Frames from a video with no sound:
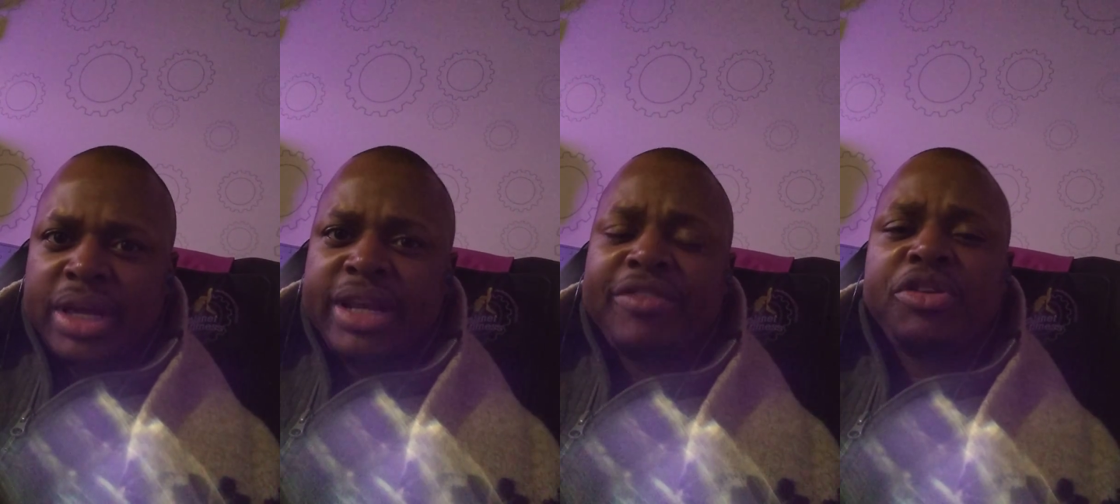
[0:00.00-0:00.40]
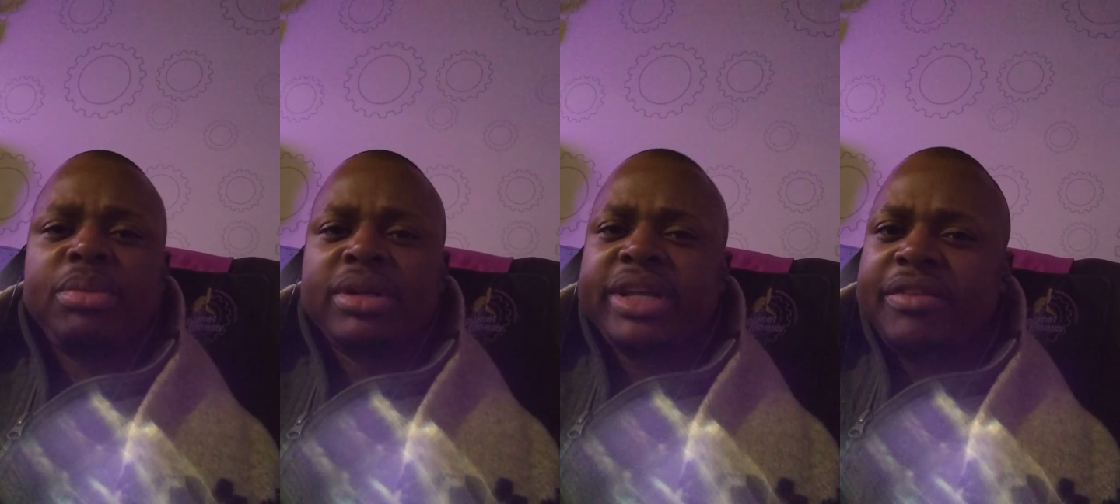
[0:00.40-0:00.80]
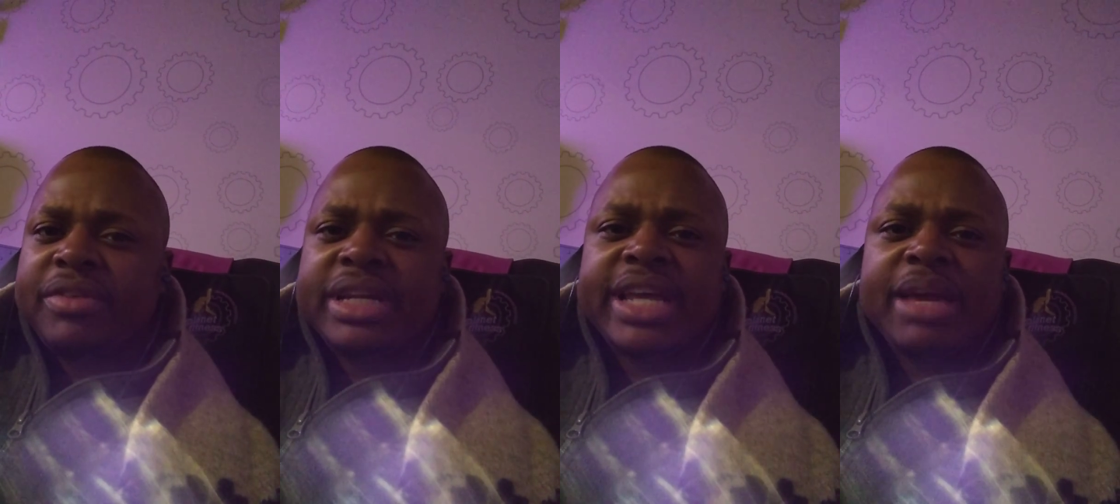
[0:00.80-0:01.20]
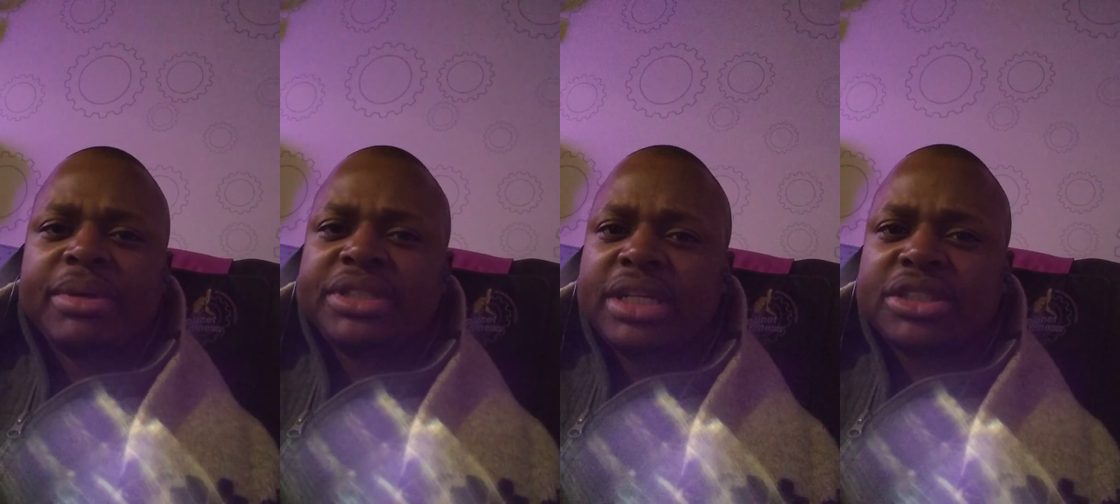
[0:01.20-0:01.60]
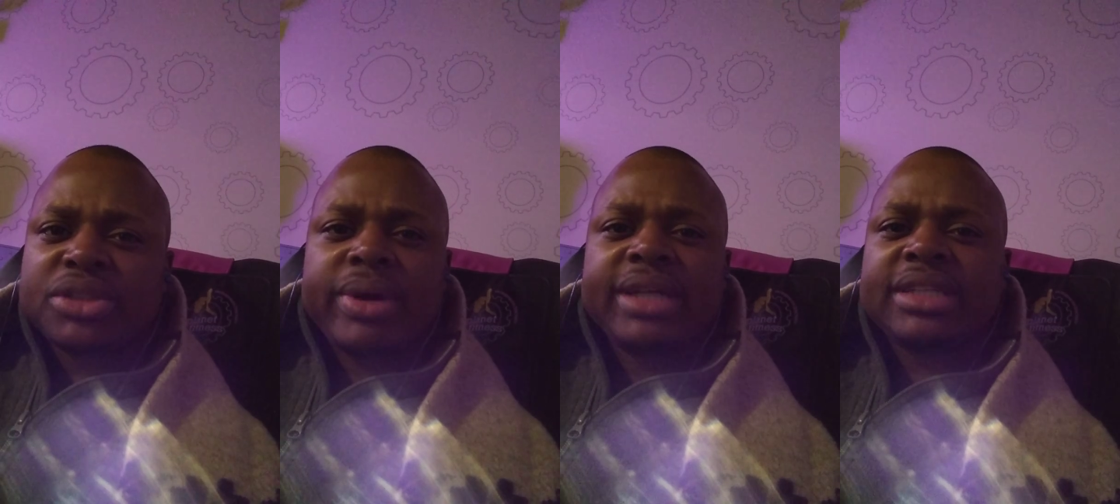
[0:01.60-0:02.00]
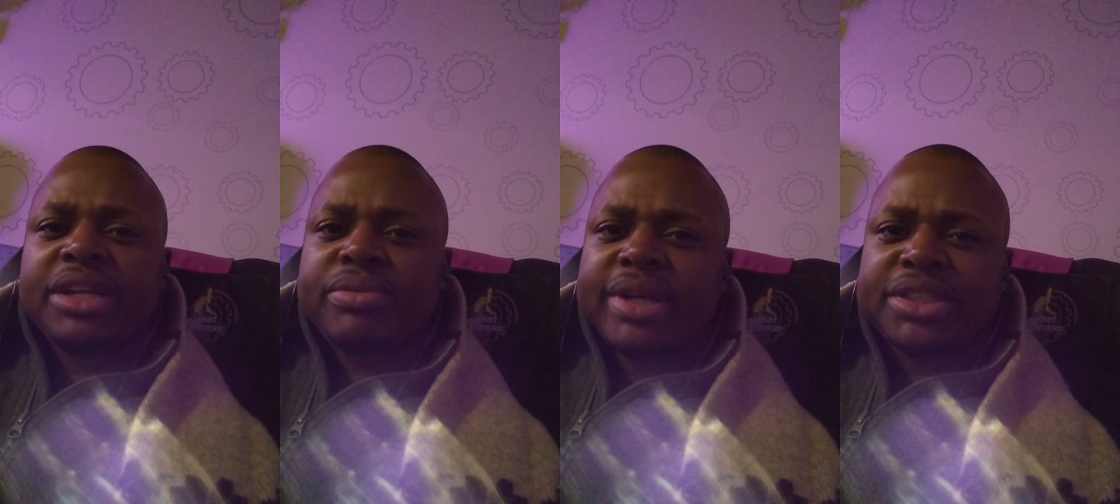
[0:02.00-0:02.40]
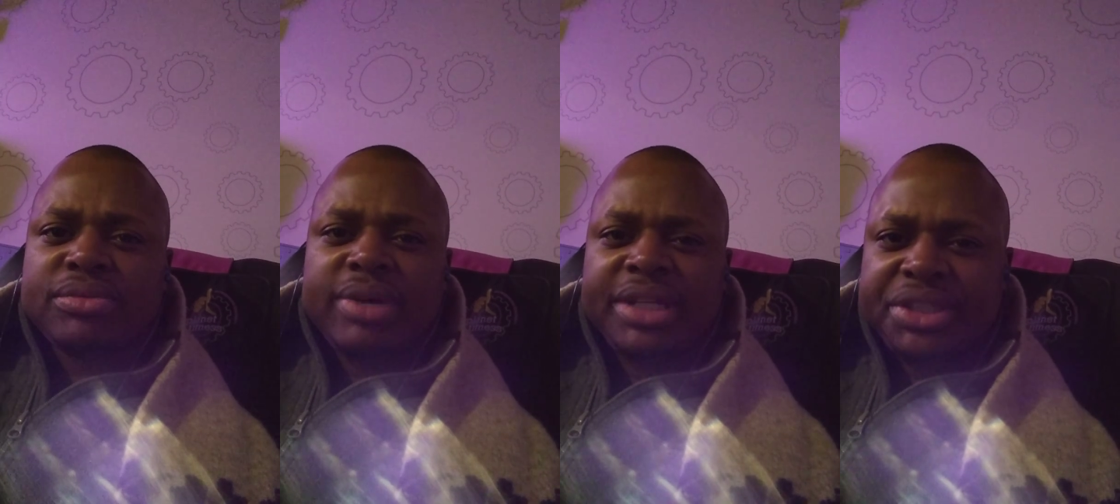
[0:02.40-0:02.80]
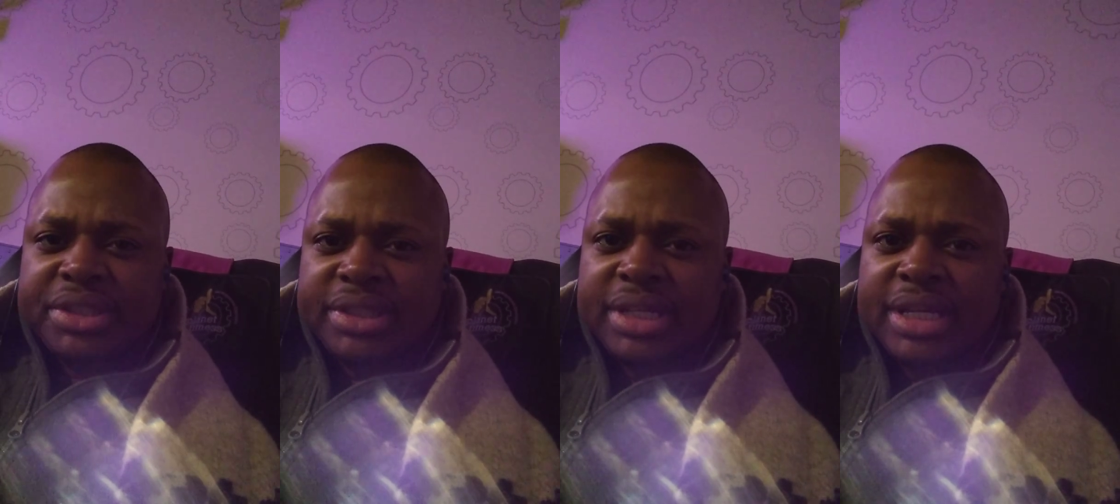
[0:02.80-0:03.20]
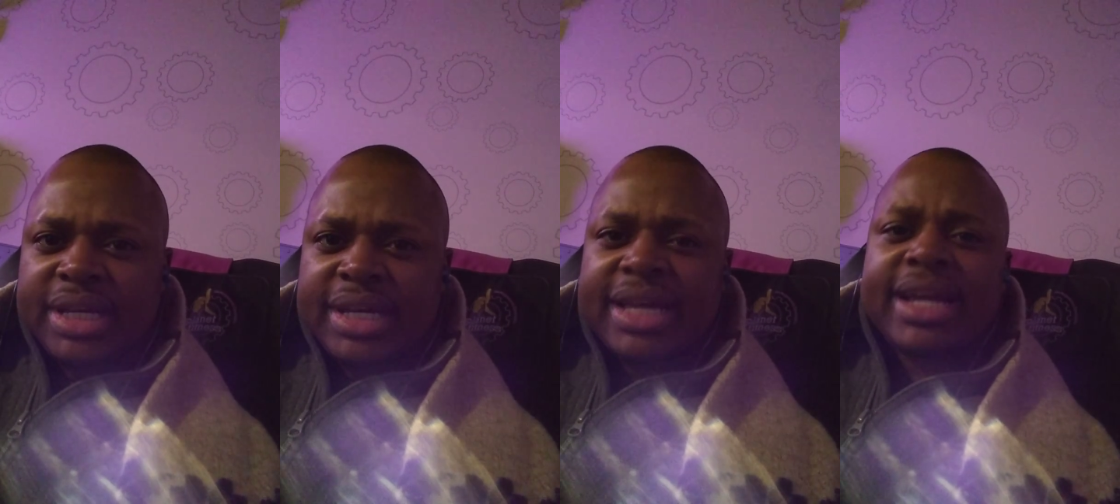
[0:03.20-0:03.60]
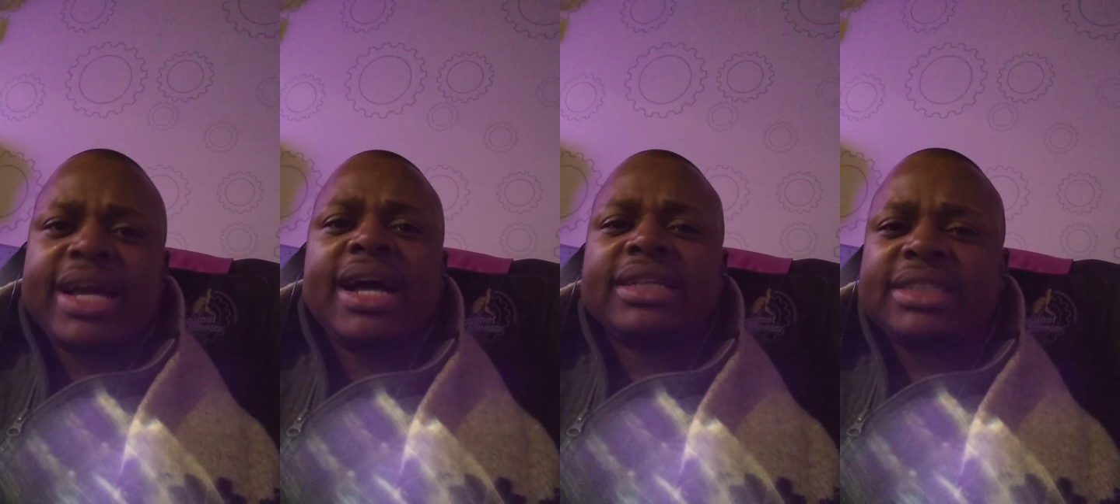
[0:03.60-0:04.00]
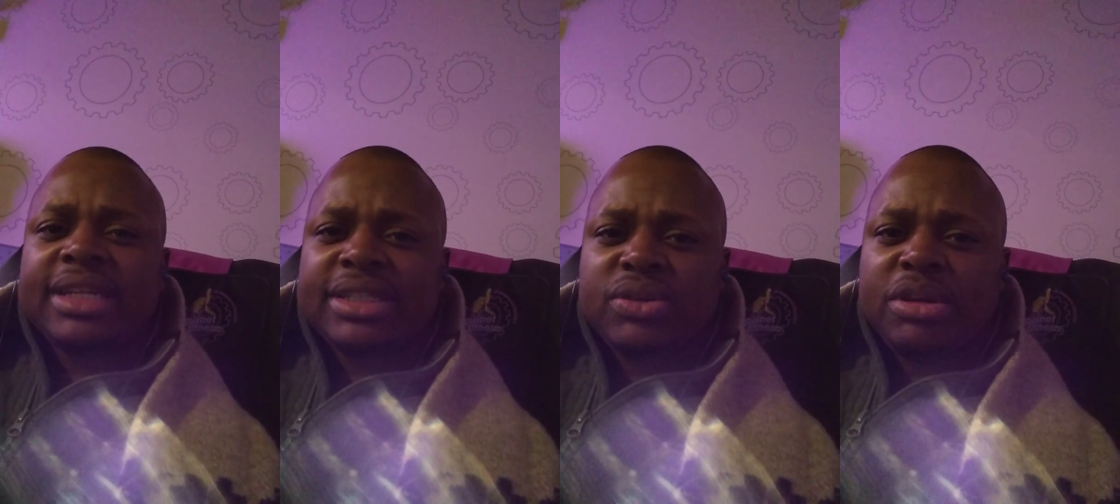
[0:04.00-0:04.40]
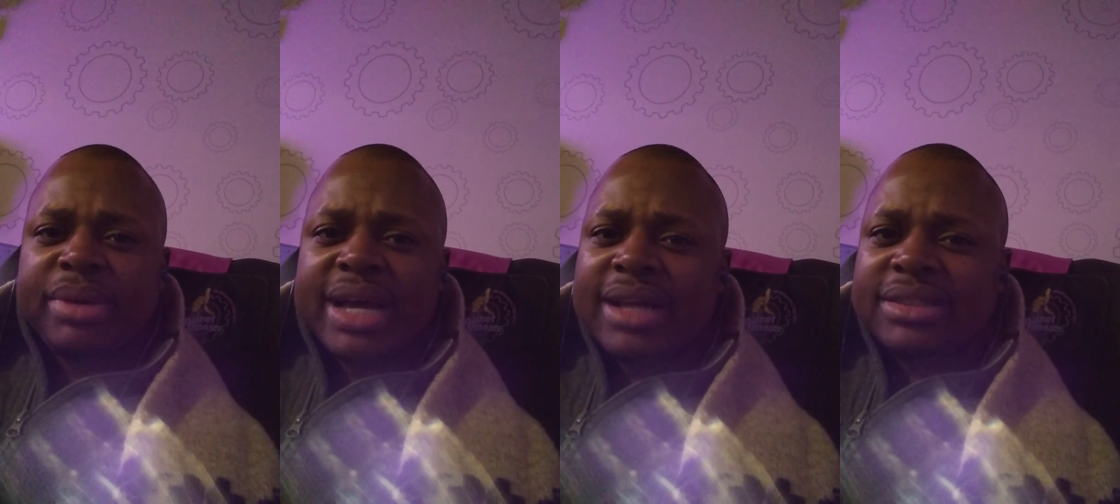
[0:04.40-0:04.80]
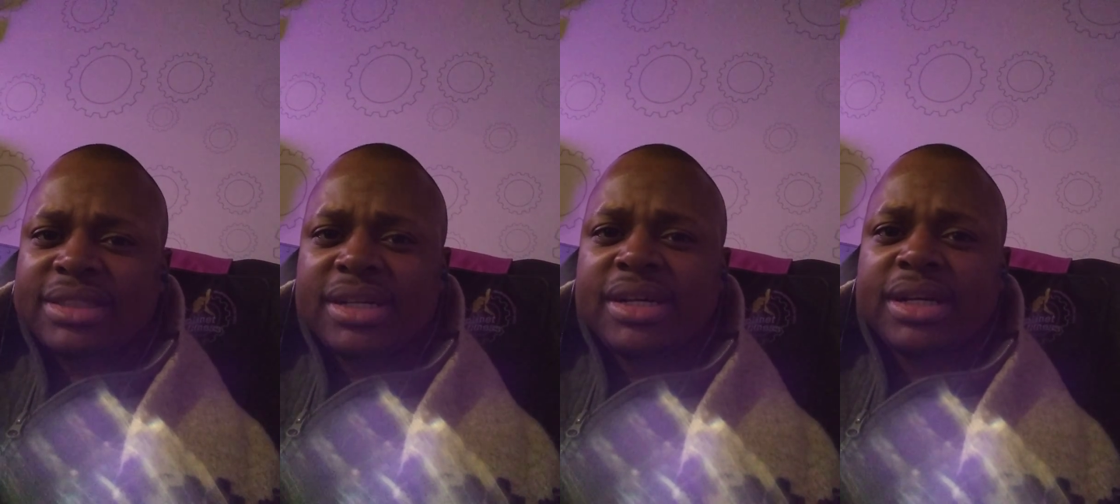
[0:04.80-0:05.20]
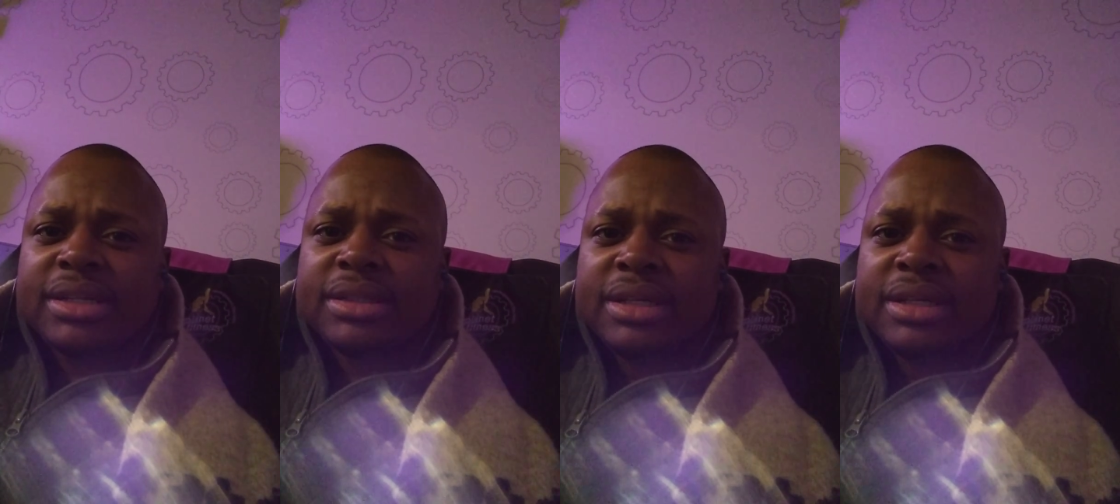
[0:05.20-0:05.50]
And if you believe in the name of Jesus Christ and the resurrection, and God sent his only begotten Son,